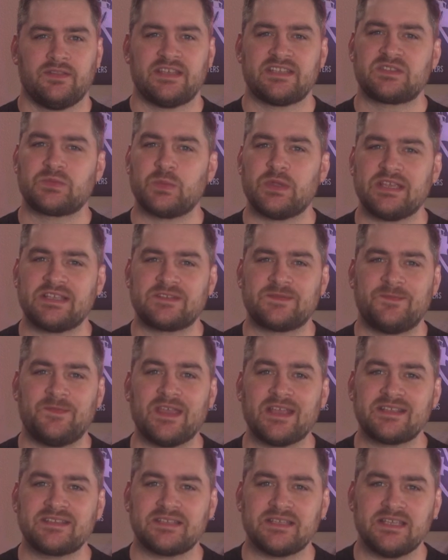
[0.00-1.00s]
This week's
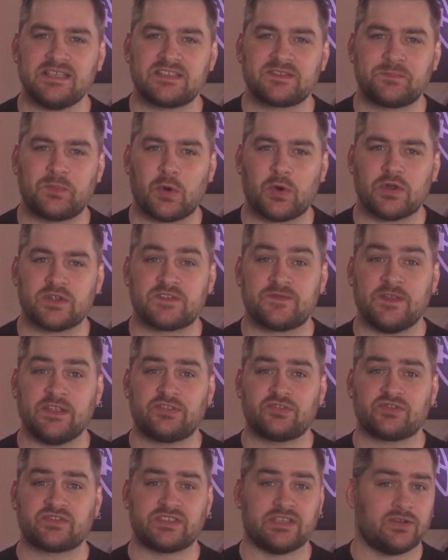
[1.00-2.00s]
Fix Esports
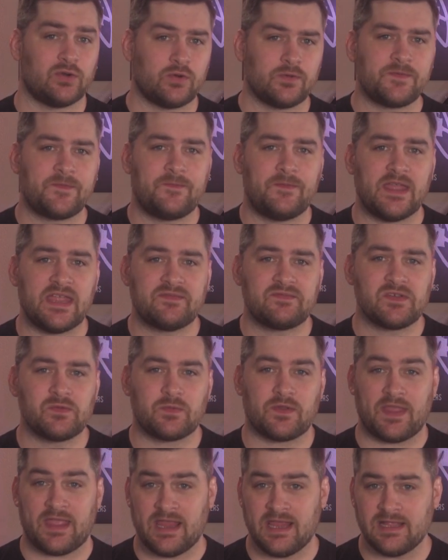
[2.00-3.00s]
features an old favorite
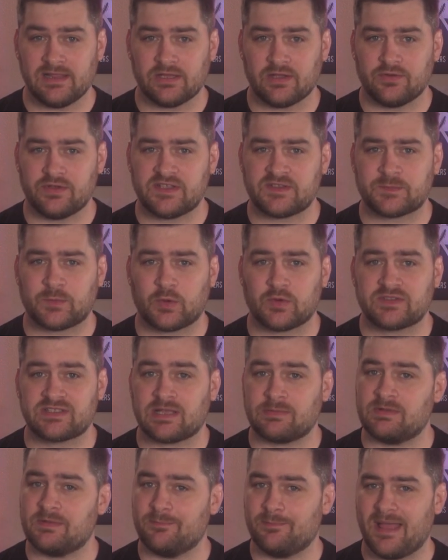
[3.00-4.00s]
with Halo Esports
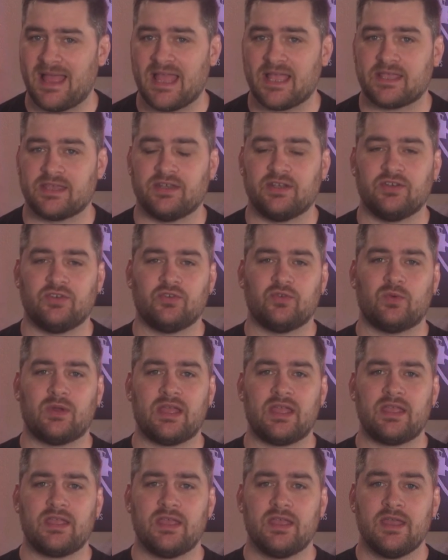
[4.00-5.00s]
coming back in a new
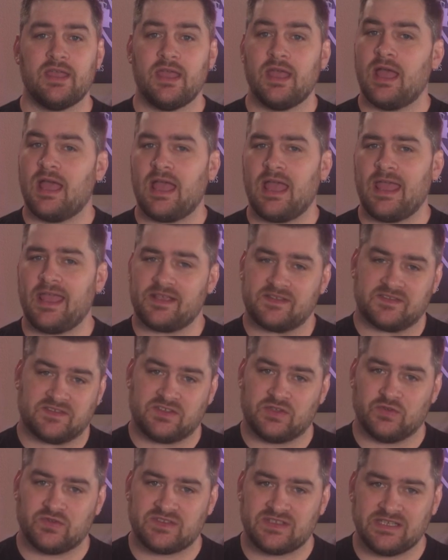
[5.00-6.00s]
way,
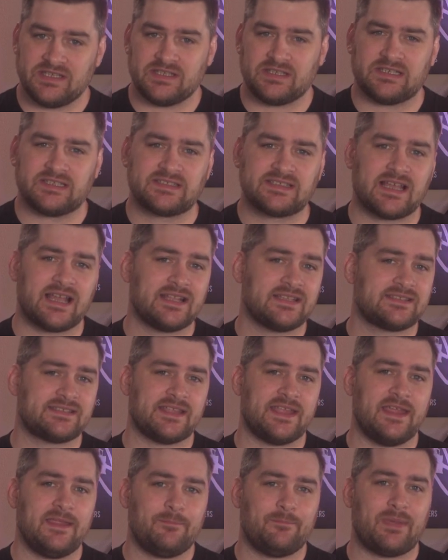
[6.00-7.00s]
XQC decides to
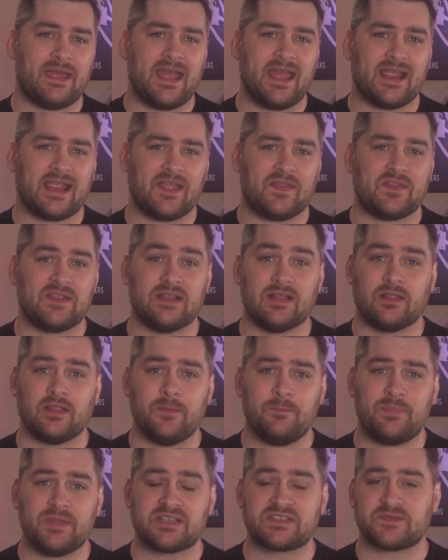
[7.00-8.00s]
hit back at the
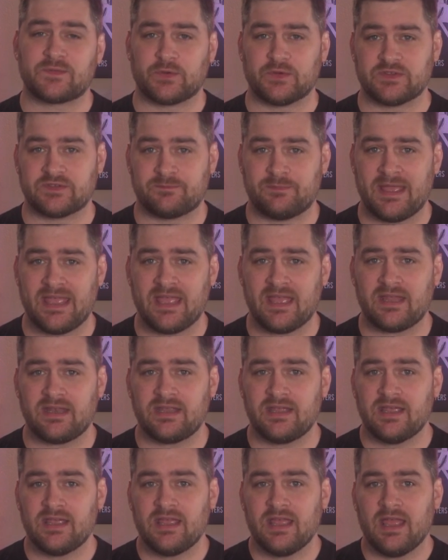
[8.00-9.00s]
Olympics for his ban,
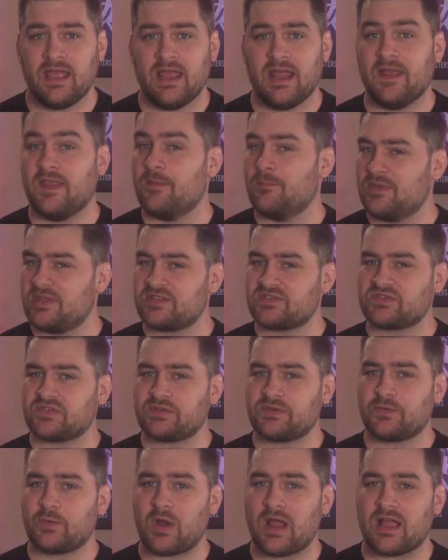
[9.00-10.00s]
and the
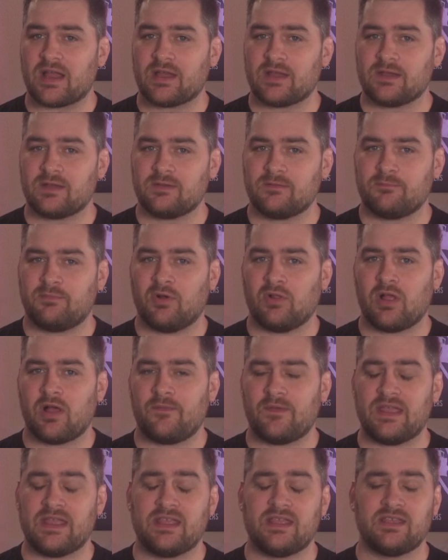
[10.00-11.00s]
Minnesota ROKKR pull
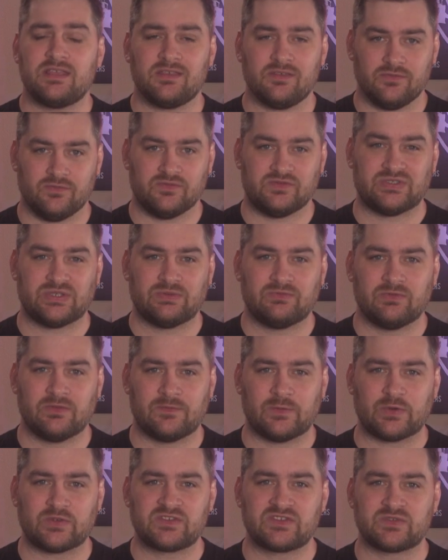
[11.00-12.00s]
off a huge
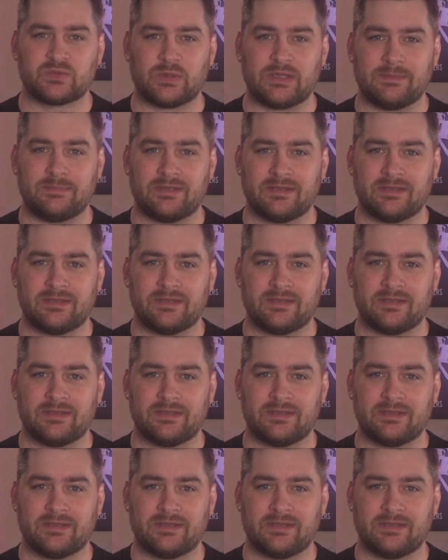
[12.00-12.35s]
reverse sweep.